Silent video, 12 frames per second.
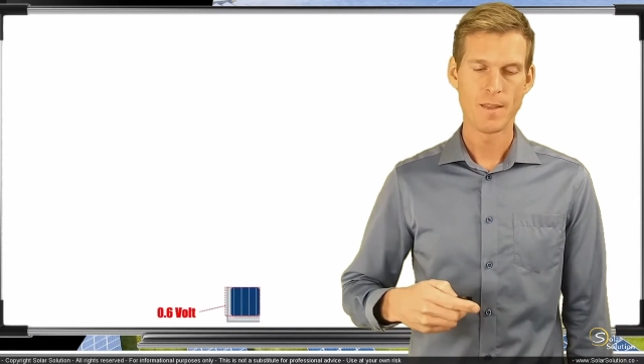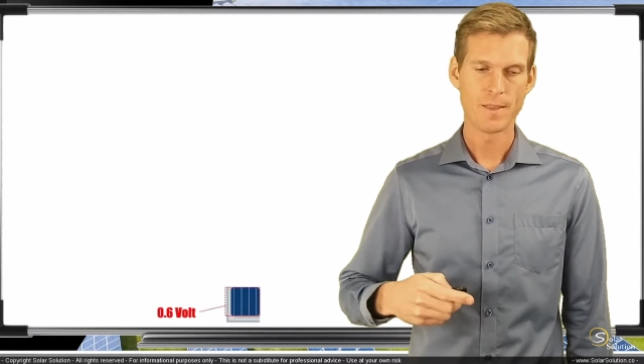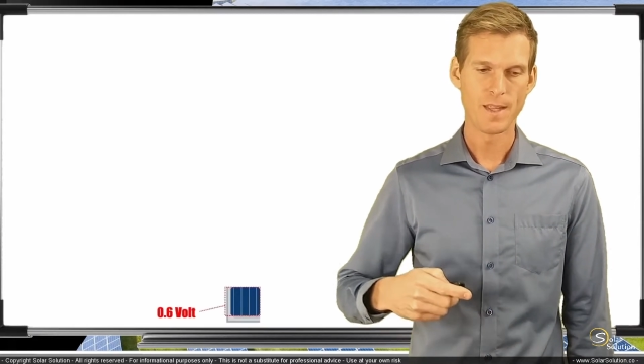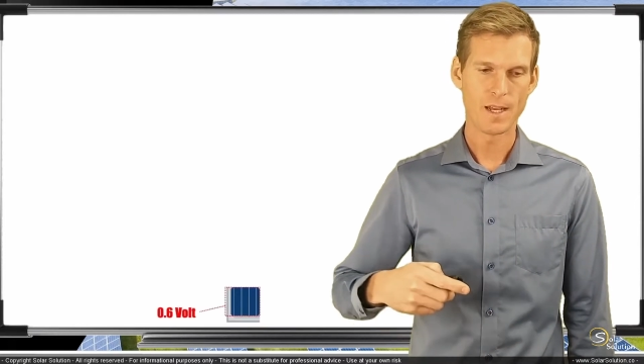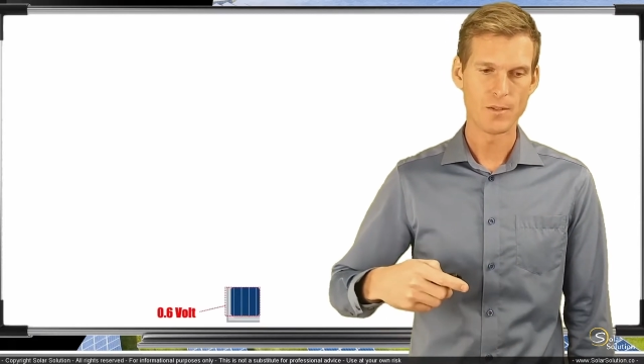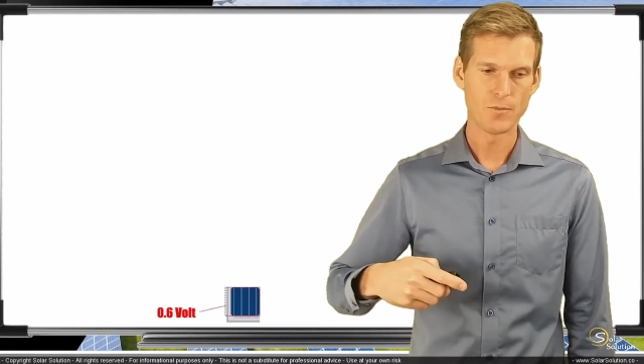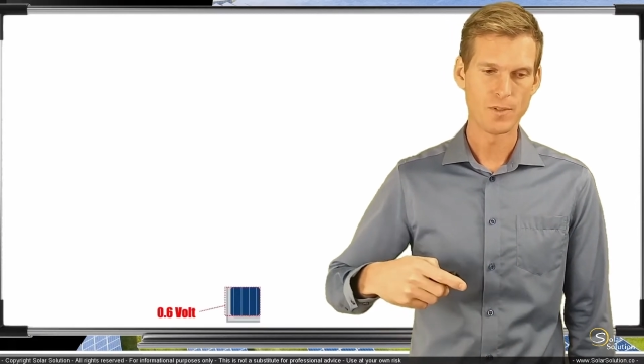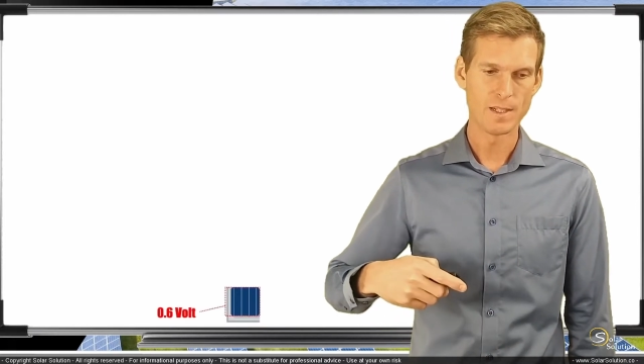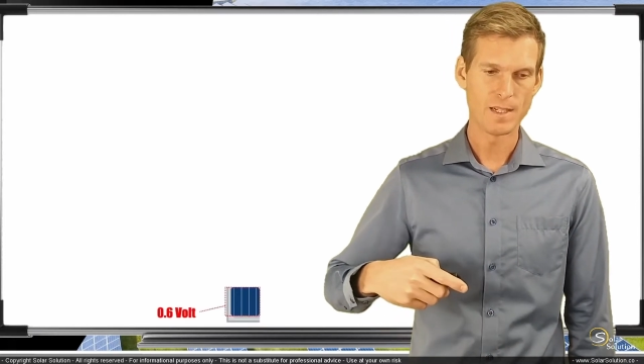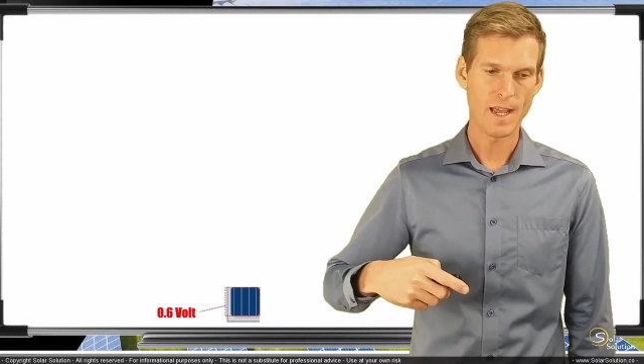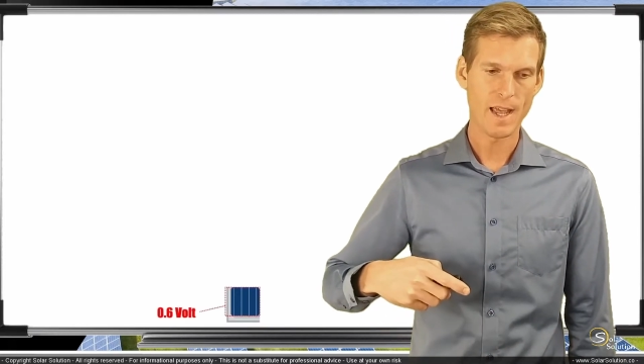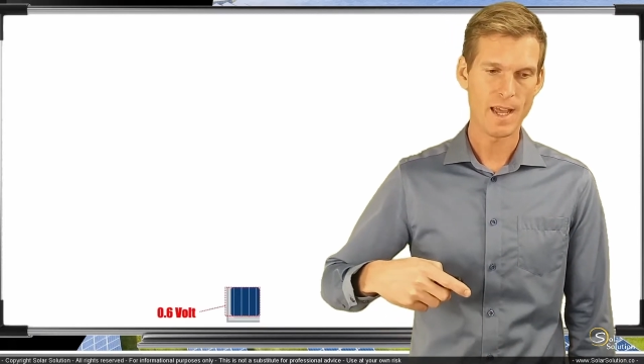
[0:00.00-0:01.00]
Then
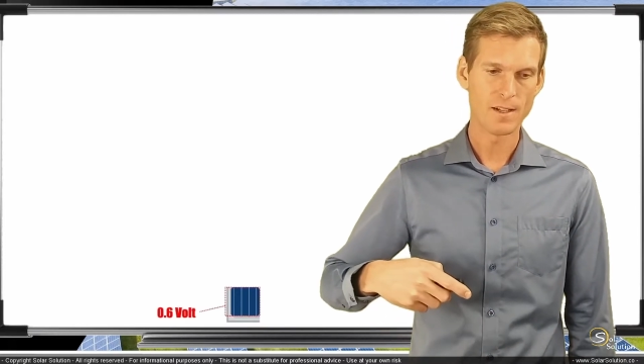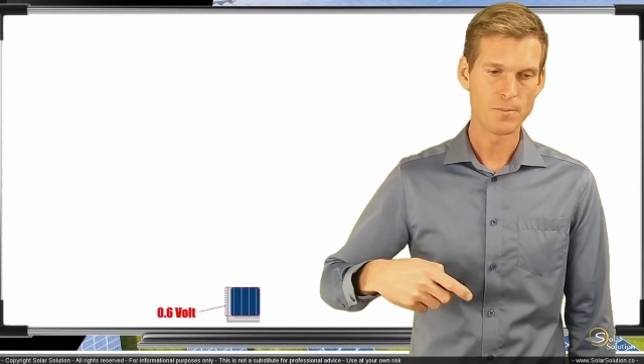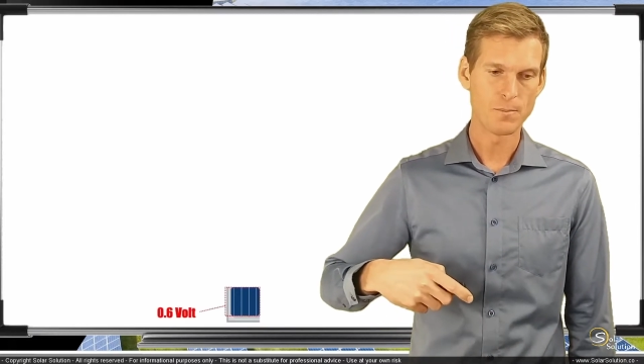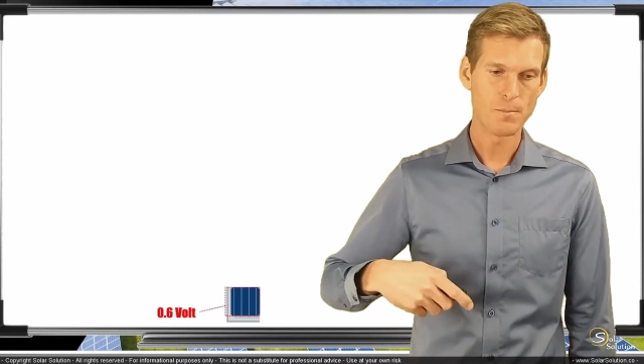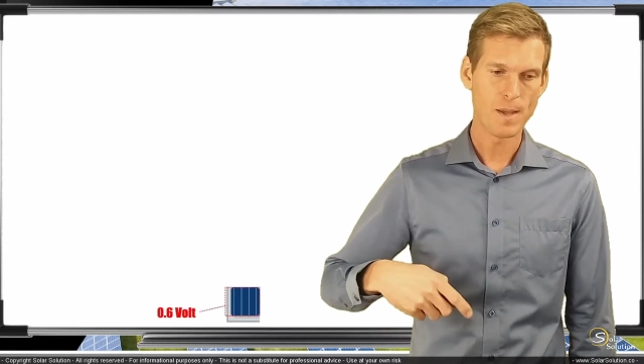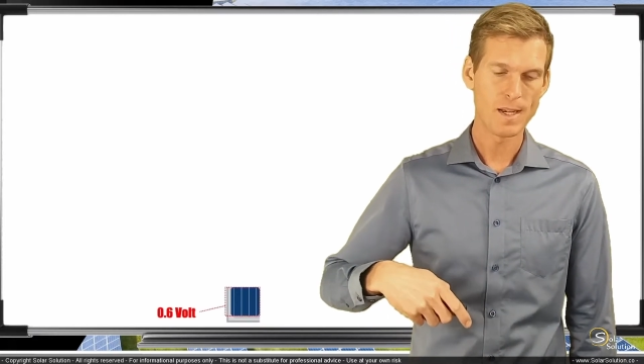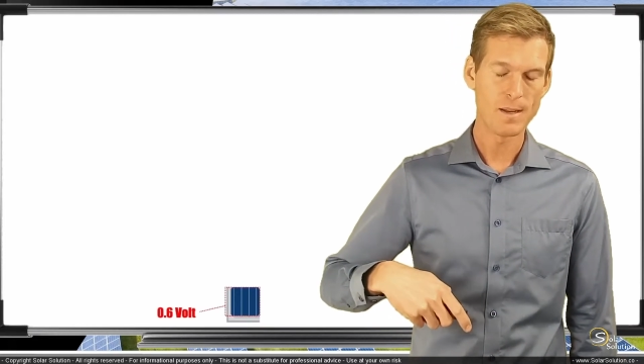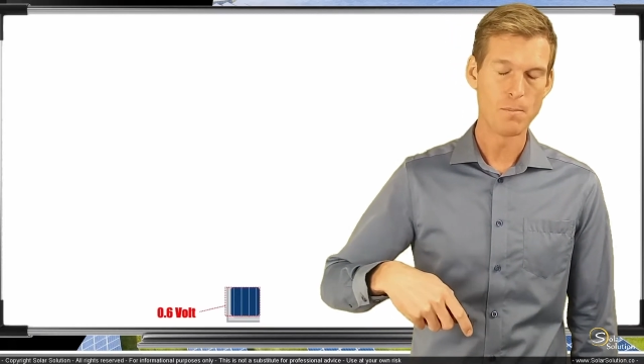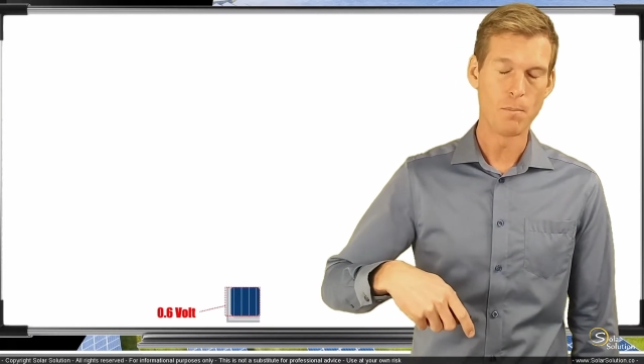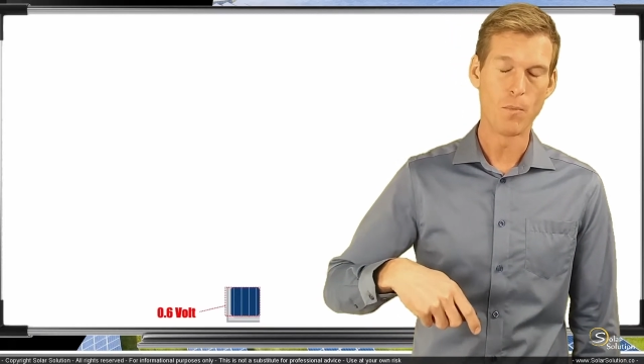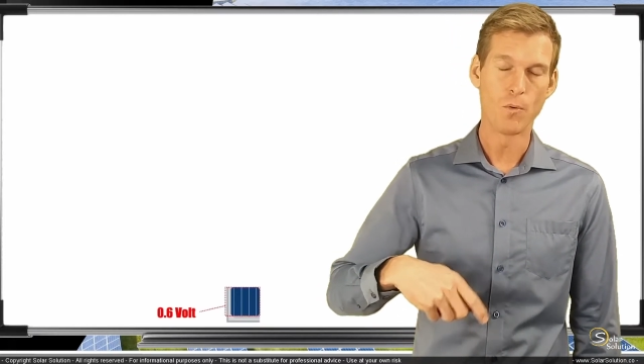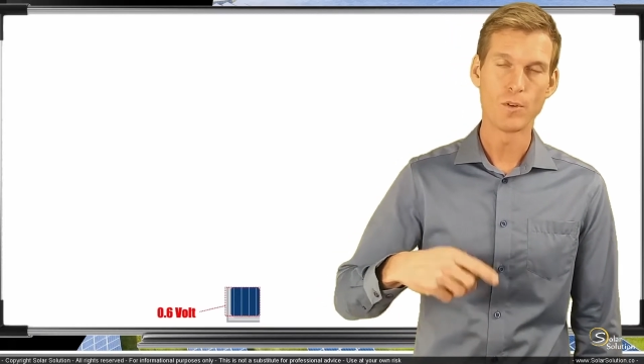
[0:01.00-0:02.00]
we add many
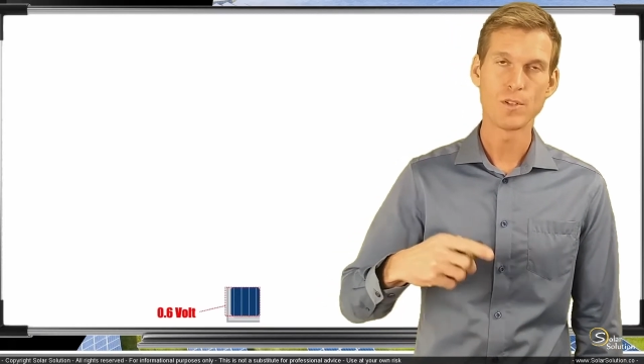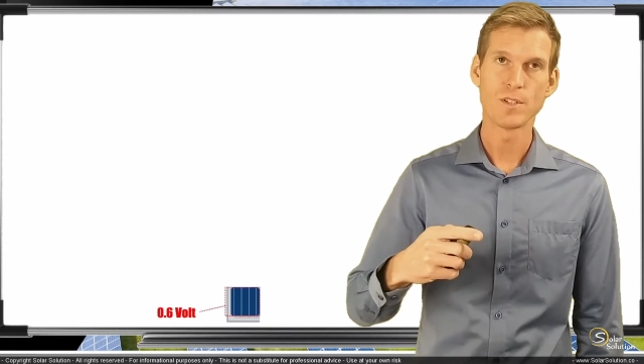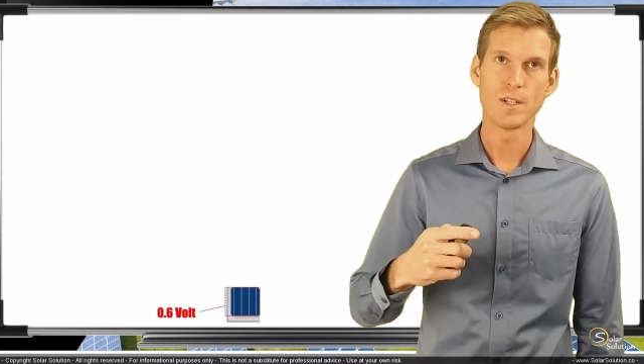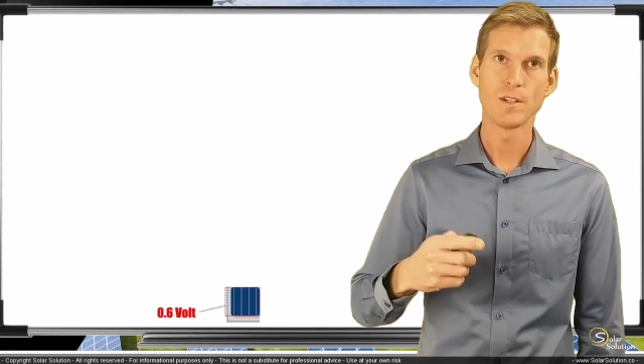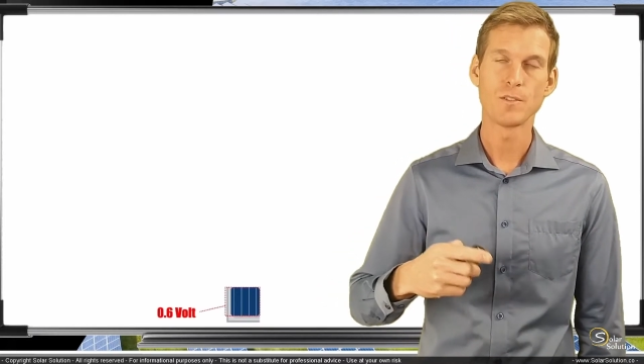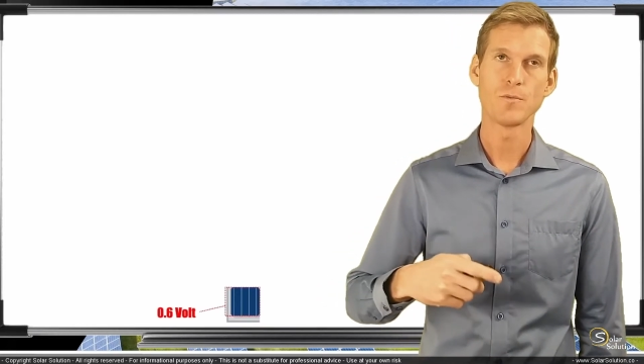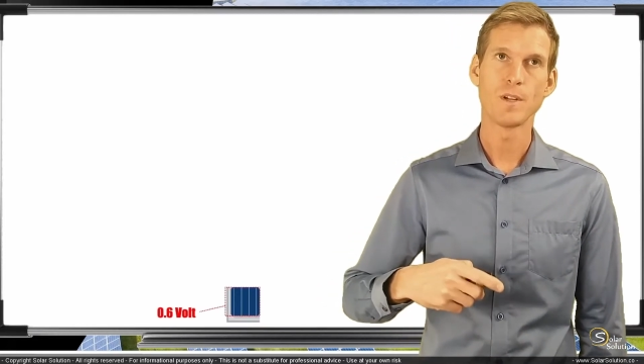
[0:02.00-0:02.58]
more cells.